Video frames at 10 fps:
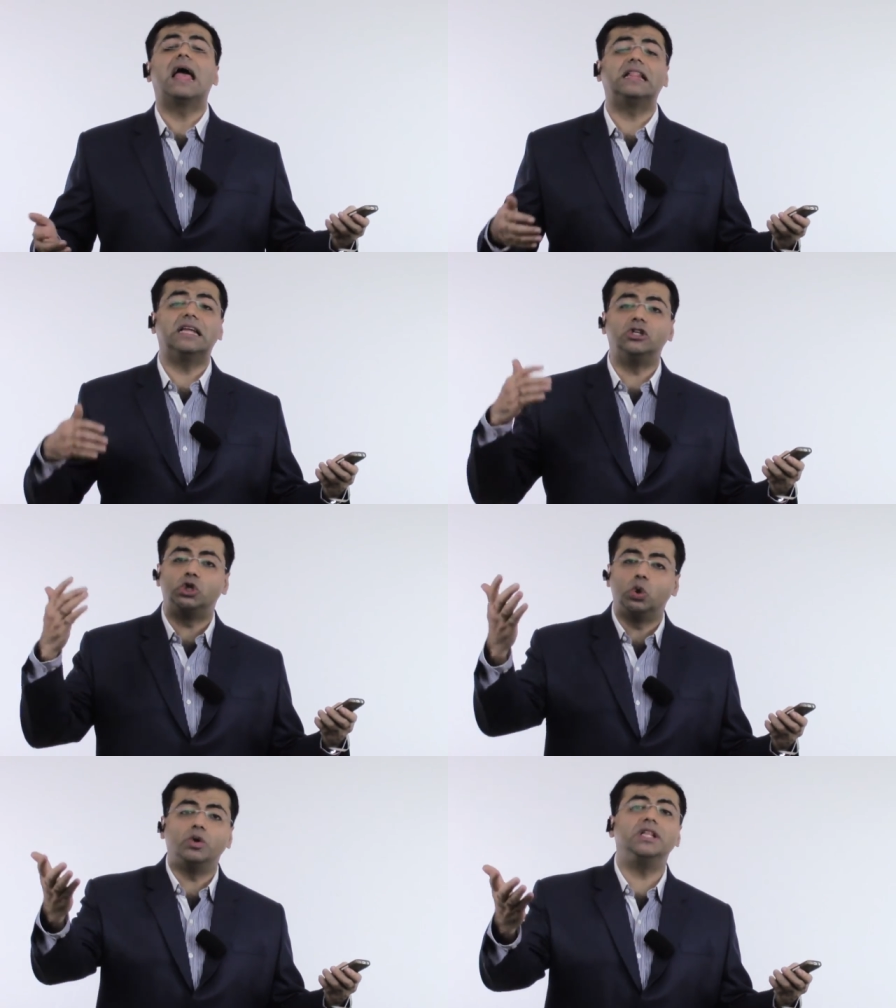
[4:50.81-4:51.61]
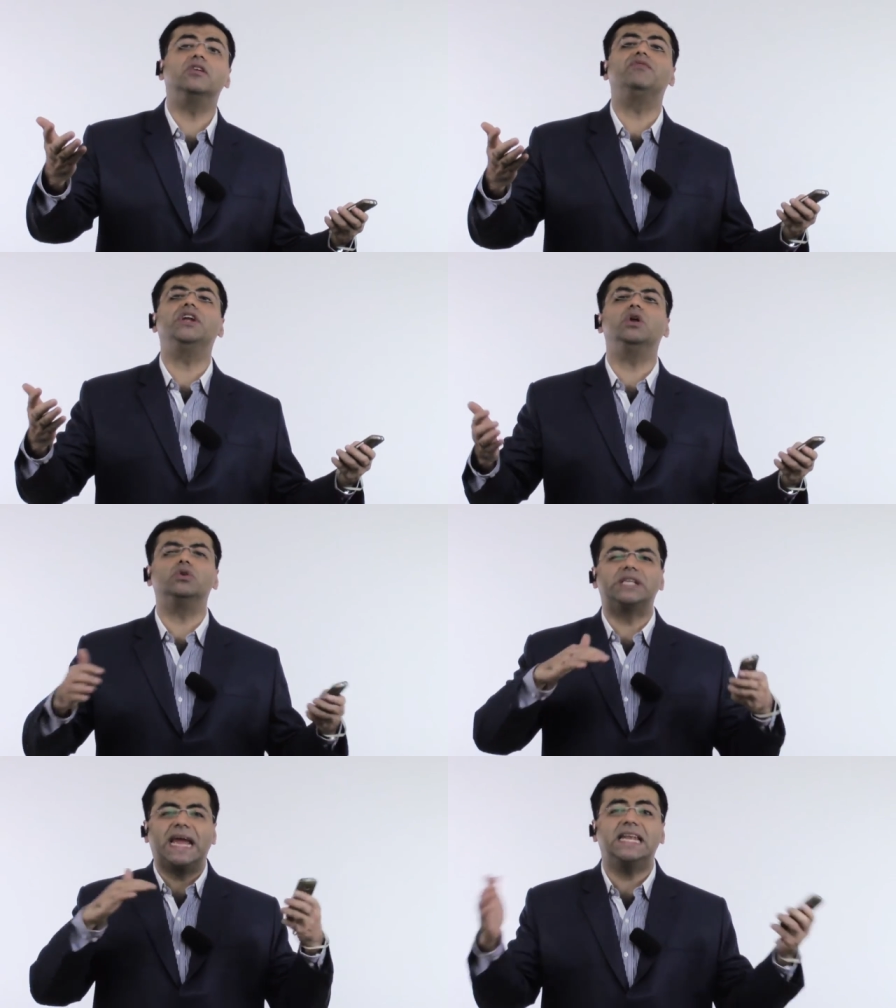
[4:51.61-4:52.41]
and then shooting the
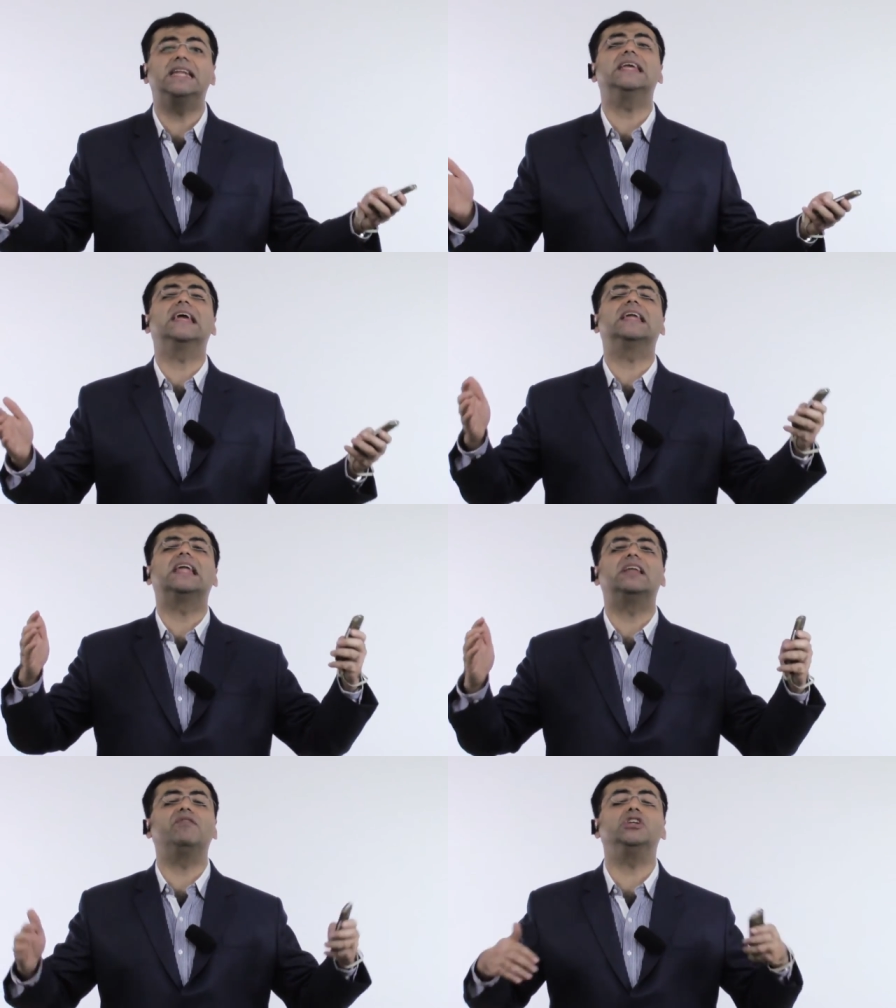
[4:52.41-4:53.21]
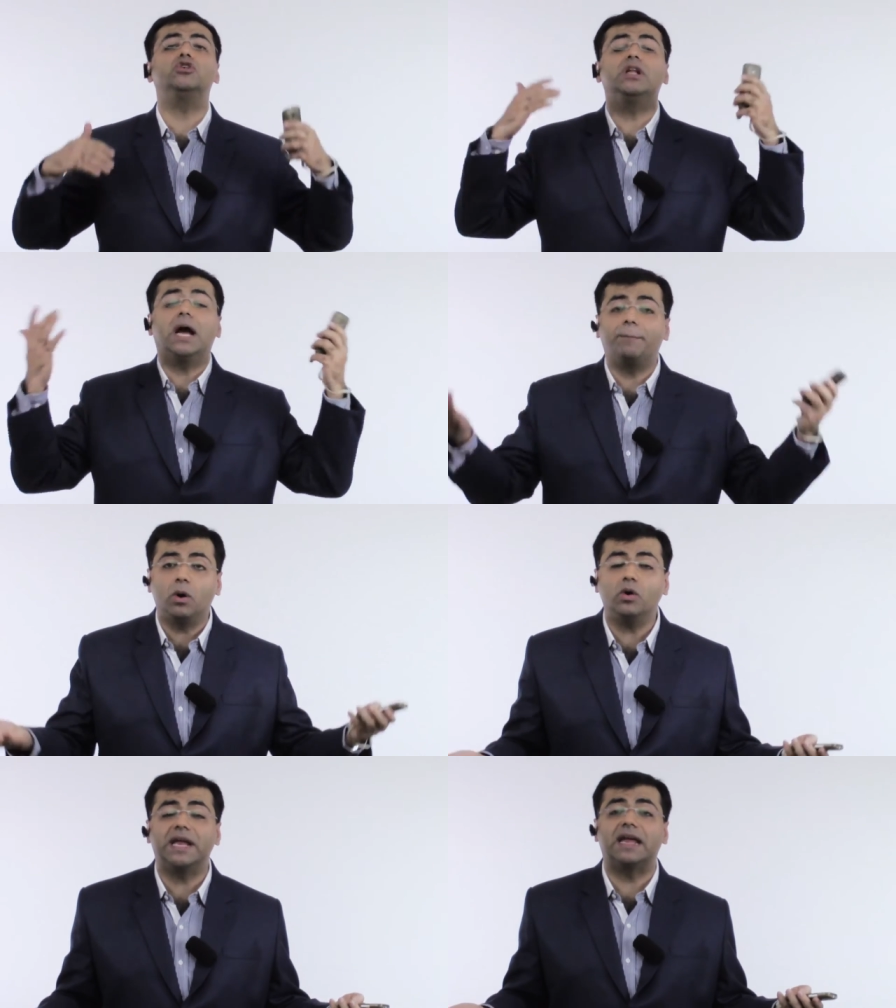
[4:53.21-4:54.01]
videos, editing it, and eventually
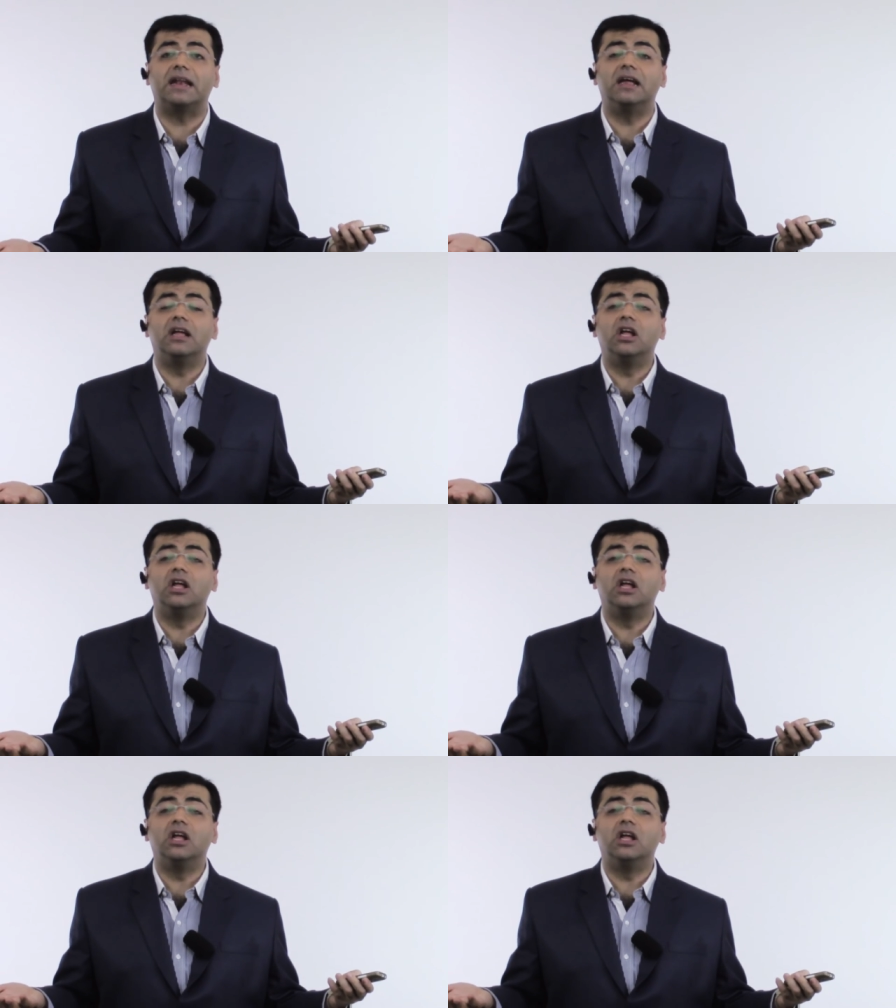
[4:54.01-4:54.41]
uploading it.